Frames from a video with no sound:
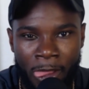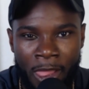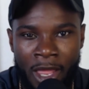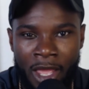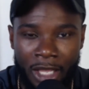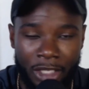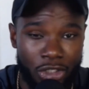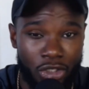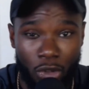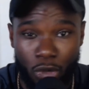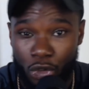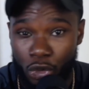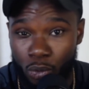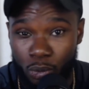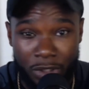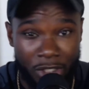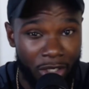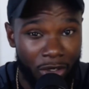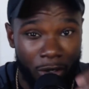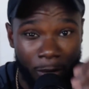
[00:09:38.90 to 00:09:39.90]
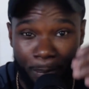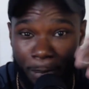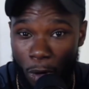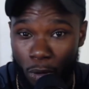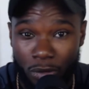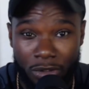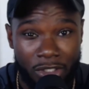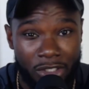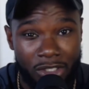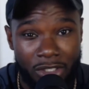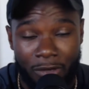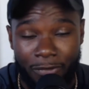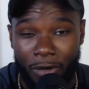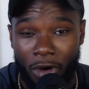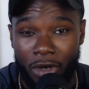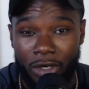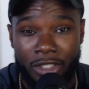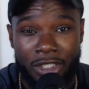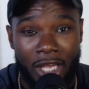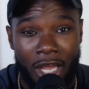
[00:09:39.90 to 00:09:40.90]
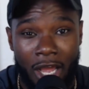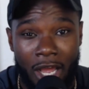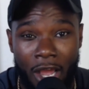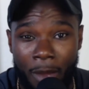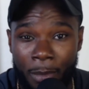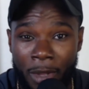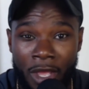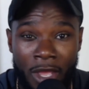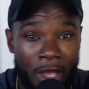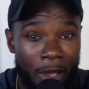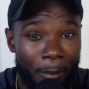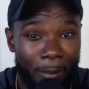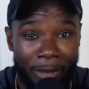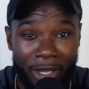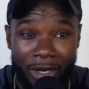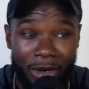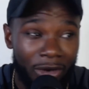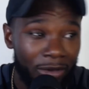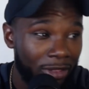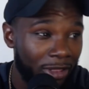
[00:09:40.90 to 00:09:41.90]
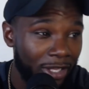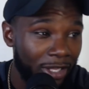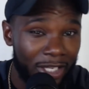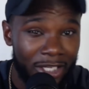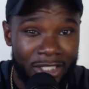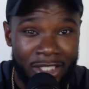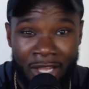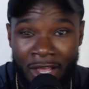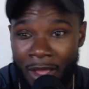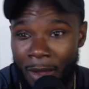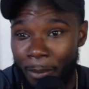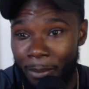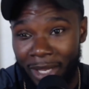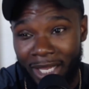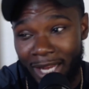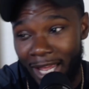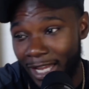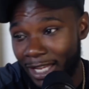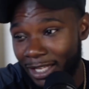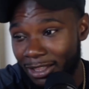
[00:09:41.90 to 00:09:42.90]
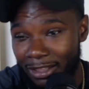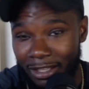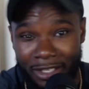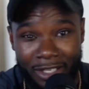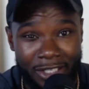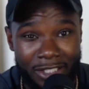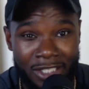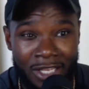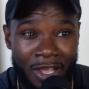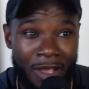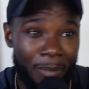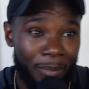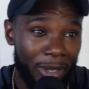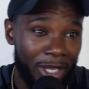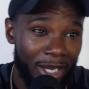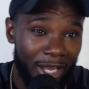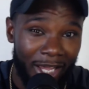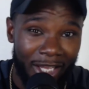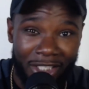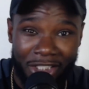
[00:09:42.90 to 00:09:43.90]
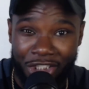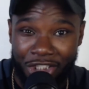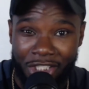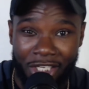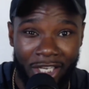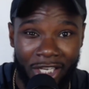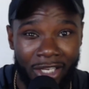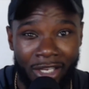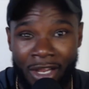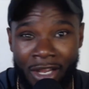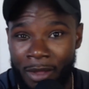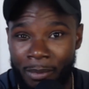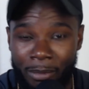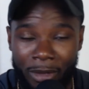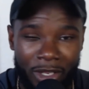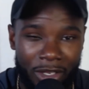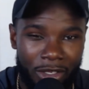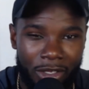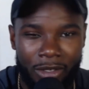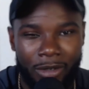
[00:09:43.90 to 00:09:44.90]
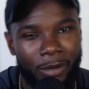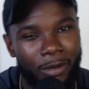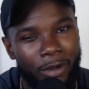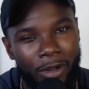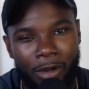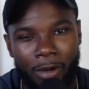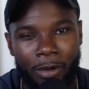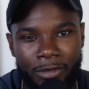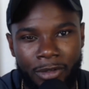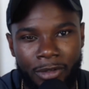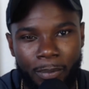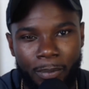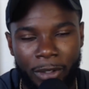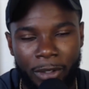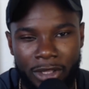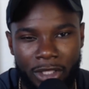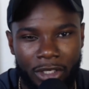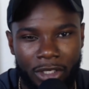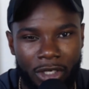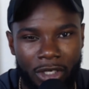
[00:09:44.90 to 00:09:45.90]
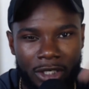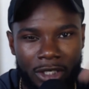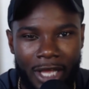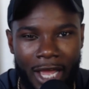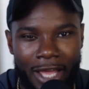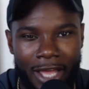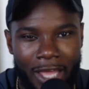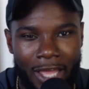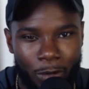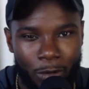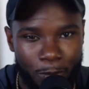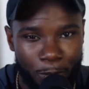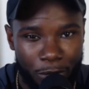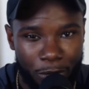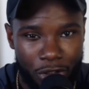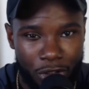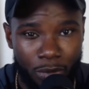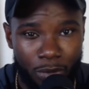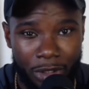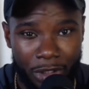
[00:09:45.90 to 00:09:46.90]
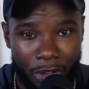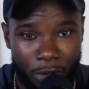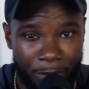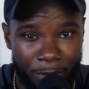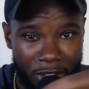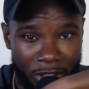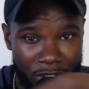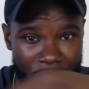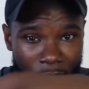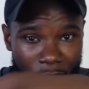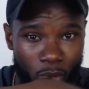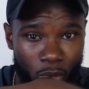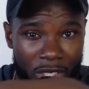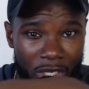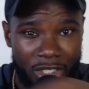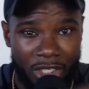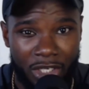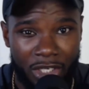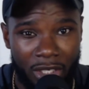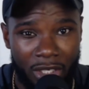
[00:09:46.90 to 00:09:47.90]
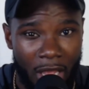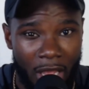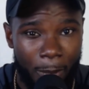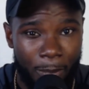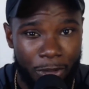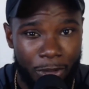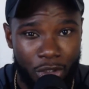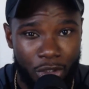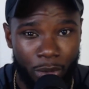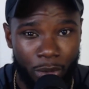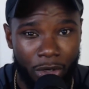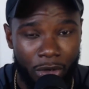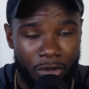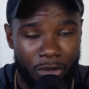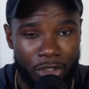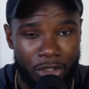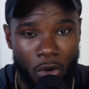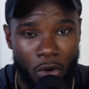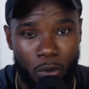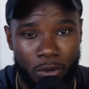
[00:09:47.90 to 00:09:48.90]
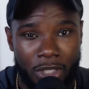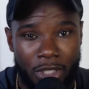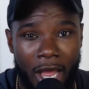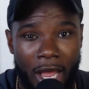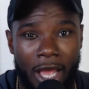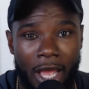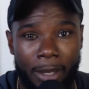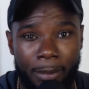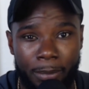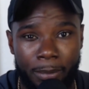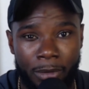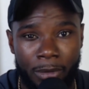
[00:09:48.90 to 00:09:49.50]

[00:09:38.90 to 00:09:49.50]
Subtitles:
And so you see her posting stuff all the time. Men are this, men ain't shit. Men. But the good guy that was pursuing you, because there was a good guy pursuing her this whole time,